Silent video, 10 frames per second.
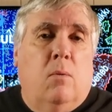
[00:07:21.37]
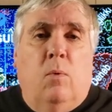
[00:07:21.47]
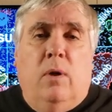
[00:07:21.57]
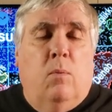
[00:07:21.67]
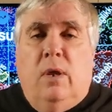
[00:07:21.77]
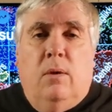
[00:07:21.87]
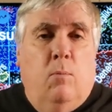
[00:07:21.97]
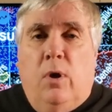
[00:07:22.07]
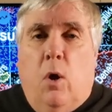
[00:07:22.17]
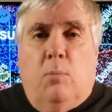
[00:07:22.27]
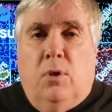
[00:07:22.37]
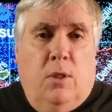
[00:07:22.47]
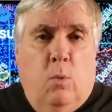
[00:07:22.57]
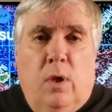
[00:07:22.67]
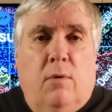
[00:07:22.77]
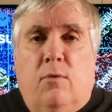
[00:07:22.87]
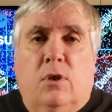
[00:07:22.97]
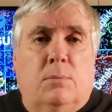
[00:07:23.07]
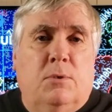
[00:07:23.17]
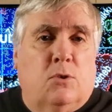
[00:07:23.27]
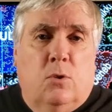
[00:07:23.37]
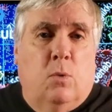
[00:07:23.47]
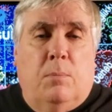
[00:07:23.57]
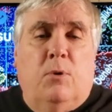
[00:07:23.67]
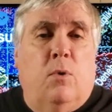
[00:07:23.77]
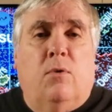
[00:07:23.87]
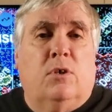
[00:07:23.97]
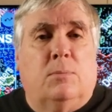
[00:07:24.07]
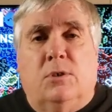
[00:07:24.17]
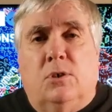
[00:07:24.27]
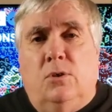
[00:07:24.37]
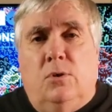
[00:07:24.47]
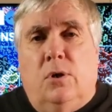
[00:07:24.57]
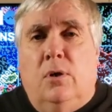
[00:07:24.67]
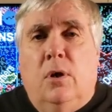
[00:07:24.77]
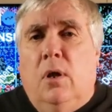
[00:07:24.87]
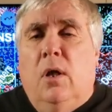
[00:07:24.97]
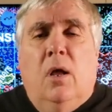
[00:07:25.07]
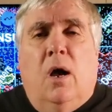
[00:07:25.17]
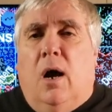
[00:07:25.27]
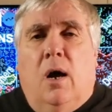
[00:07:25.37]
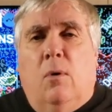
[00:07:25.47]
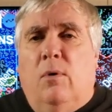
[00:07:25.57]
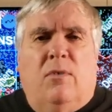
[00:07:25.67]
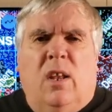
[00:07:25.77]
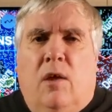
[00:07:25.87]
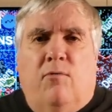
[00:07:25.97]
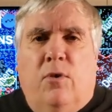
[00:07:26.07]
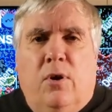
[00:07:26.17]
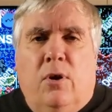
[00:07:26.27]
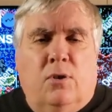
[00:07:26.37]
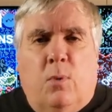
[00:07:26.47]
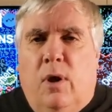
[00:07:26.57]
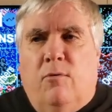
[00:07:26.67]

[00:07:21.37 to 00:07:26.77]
We don't play the week of Christmas or the week between Christmas and New Year. We've done that for years.